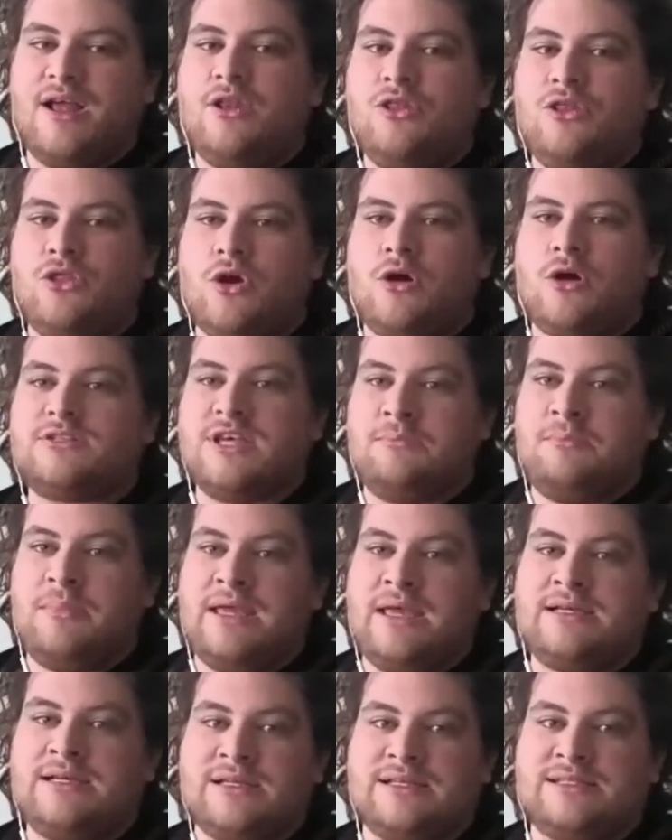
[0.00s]
not
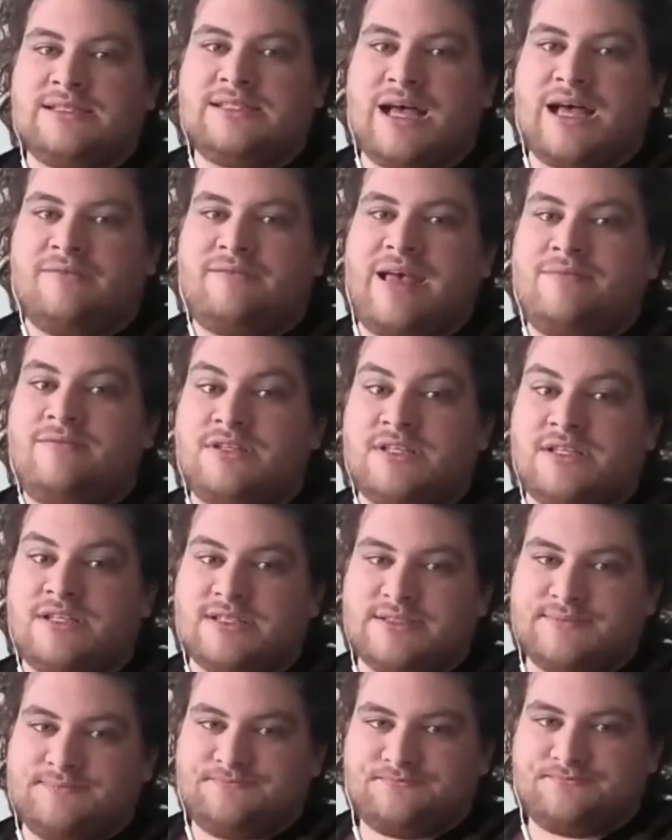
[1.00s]
immediately self
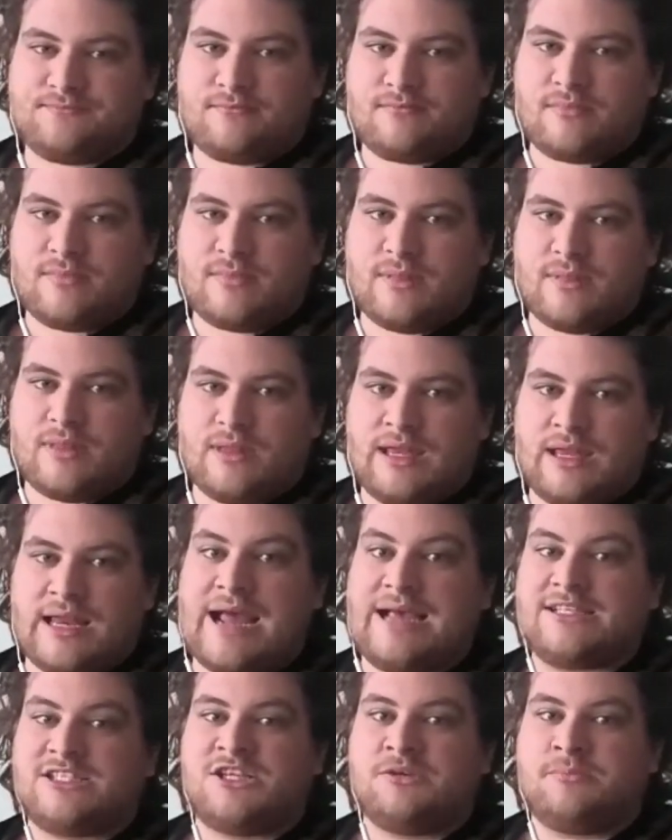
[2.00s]
evident. It
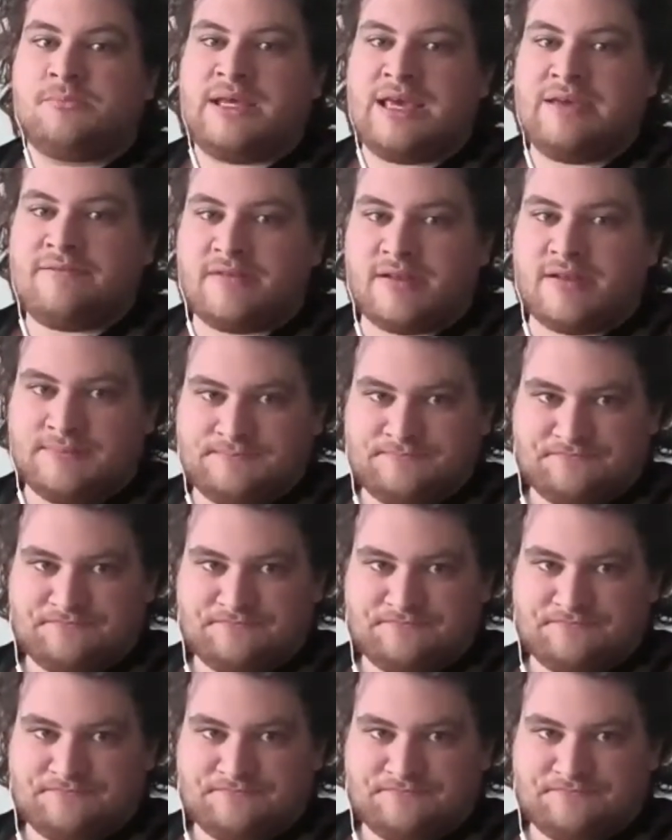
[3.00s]
has to be given.